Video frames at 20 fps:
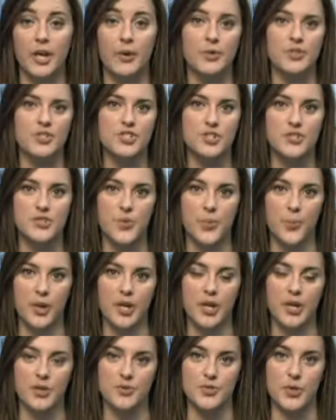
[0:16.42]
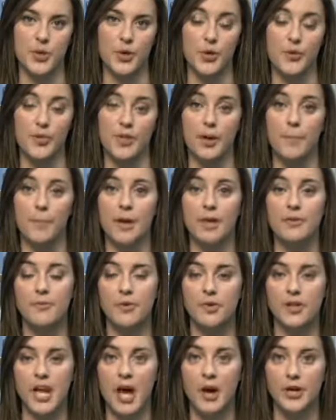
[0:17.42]
was just three years ago that a
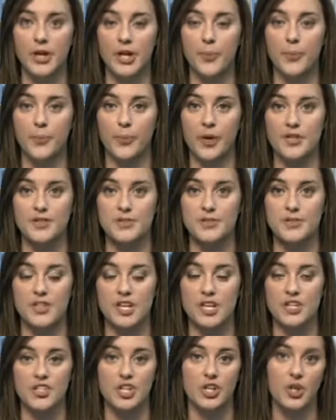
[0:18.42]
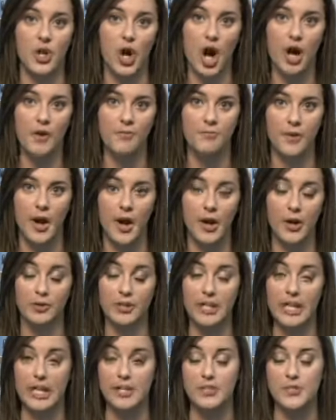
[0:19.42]
Bedford County compressor station caught fire,
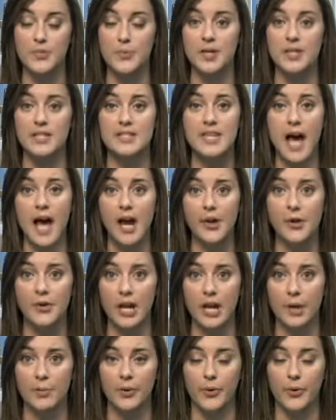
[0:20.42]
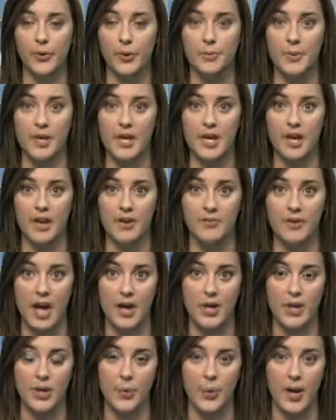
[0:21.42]
leading to an entire neighborhood being
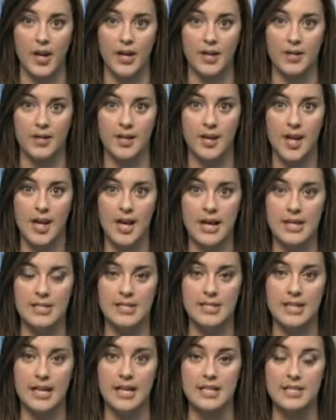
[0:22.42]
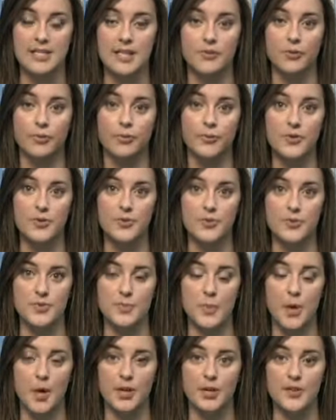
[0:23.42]
evacuated. Tonight, several first
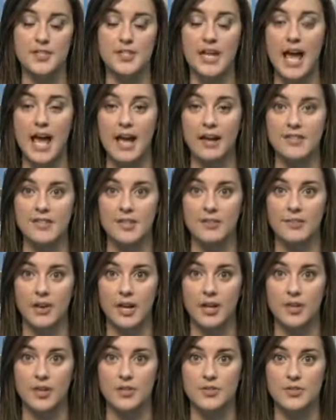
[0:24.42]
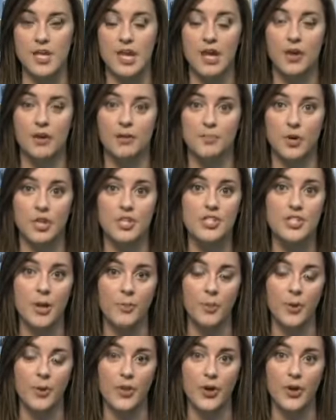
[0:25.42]
responders and excavators brushed
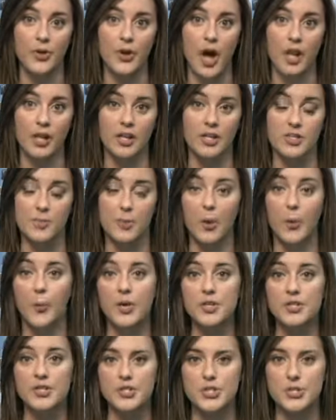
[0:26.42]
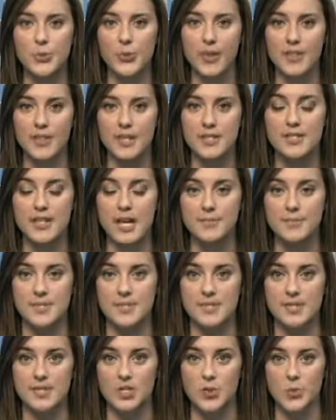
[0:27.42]
up on their knowledge about what to do in these types
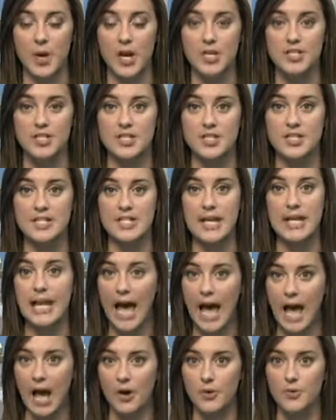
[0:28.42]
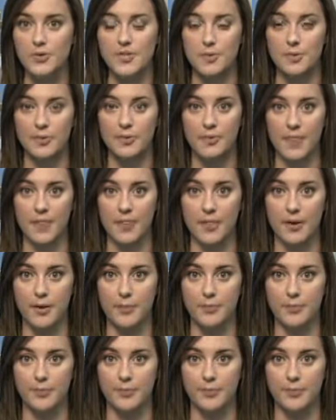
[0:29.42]
of situations and how to prevent them.